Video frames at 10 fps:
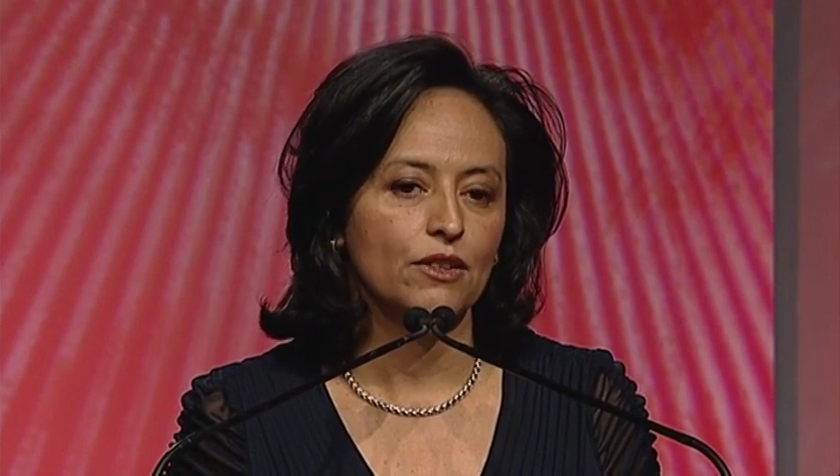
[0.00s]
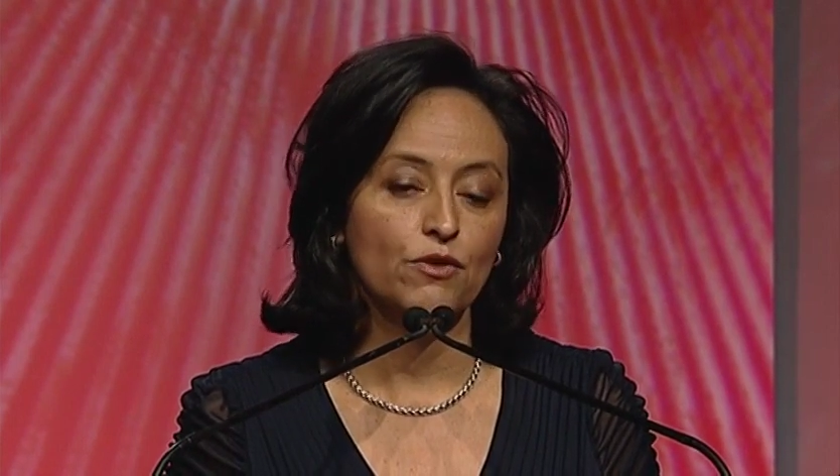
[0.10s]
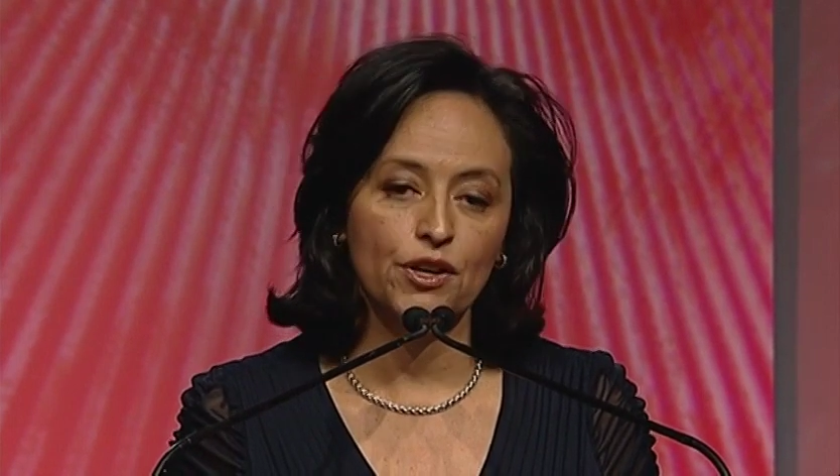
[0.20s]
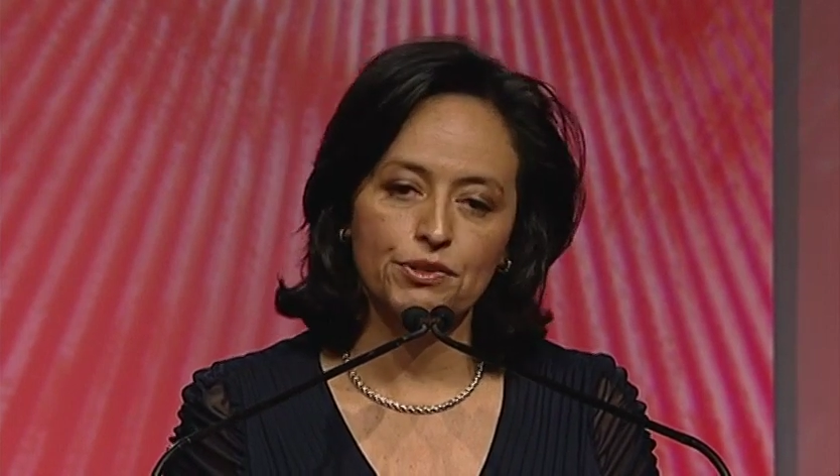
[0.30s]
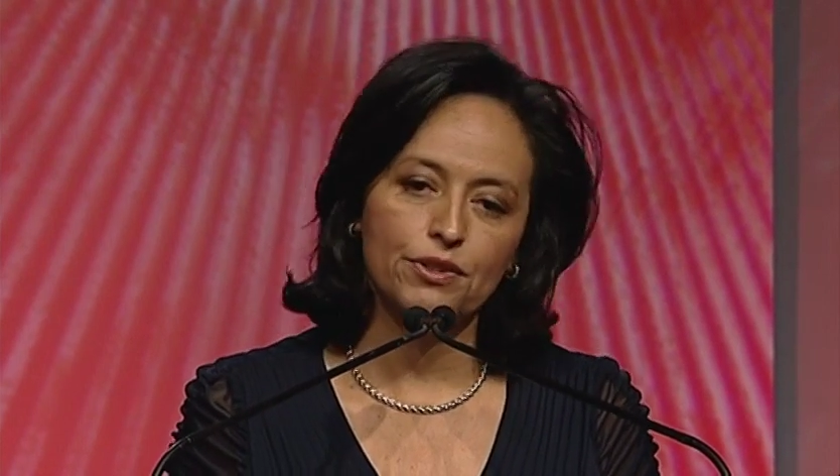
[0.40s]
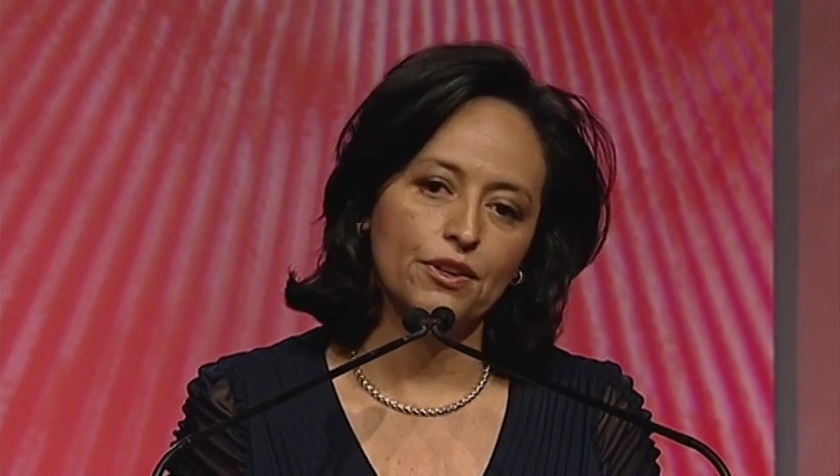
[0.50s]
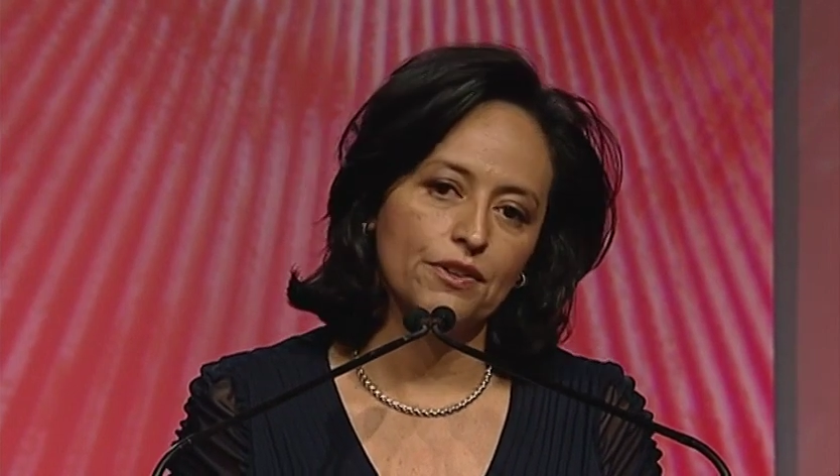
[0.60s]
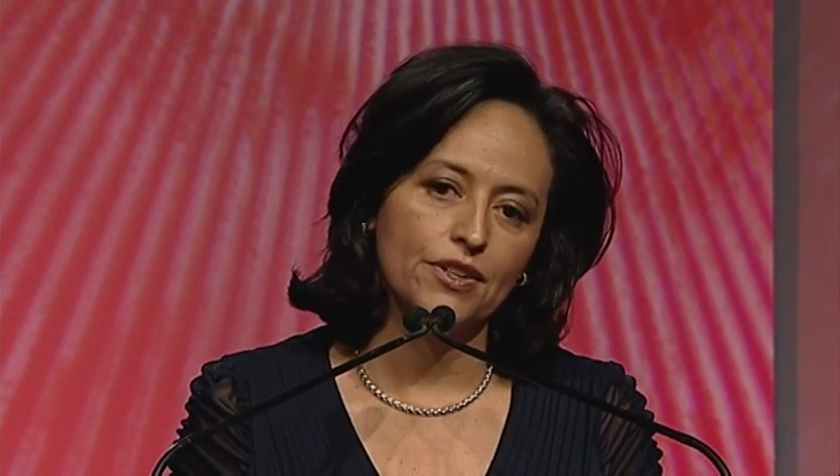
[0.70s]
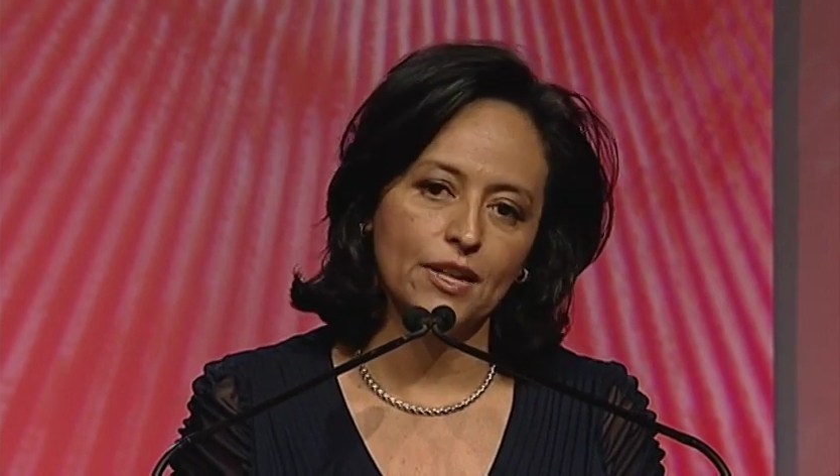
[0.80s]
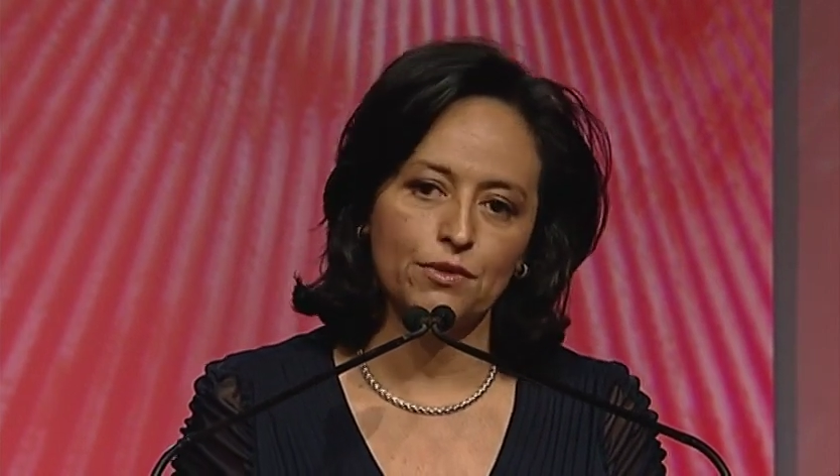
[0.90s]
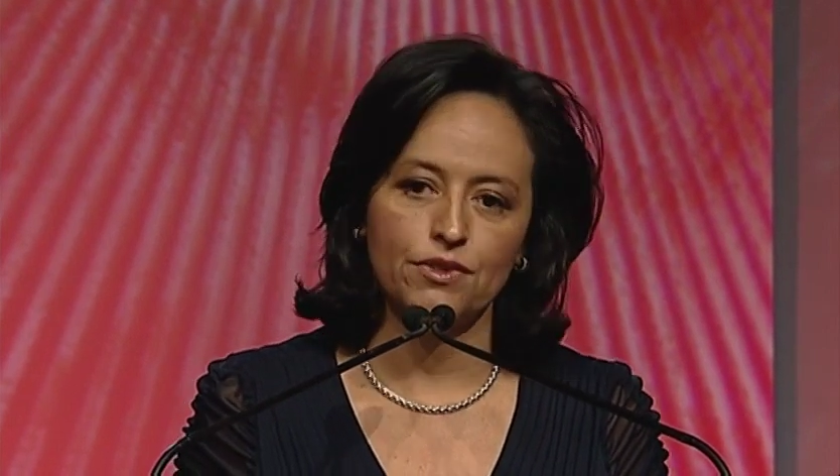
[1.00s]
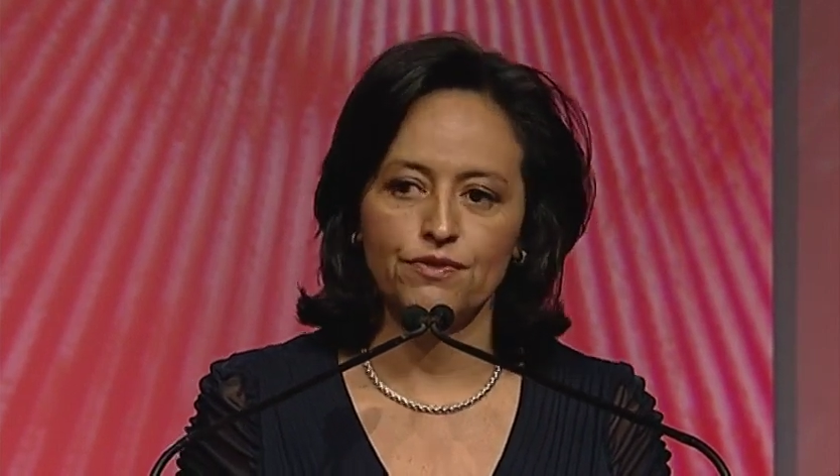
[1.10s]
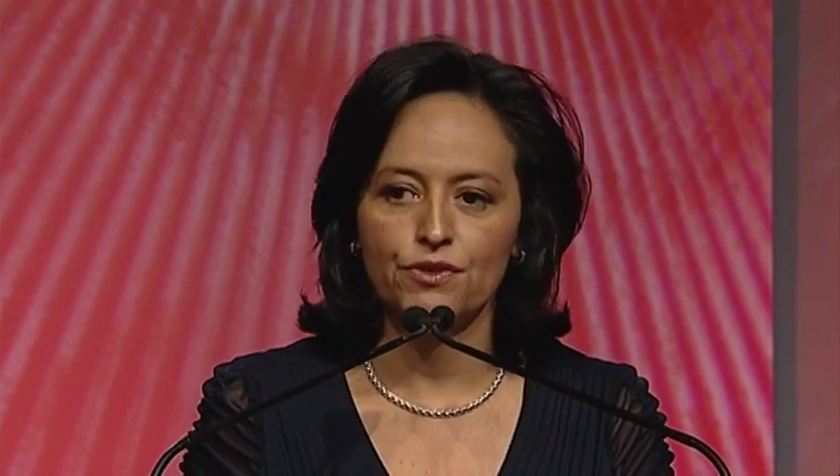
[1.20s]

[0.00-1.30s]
You've also heard that I was the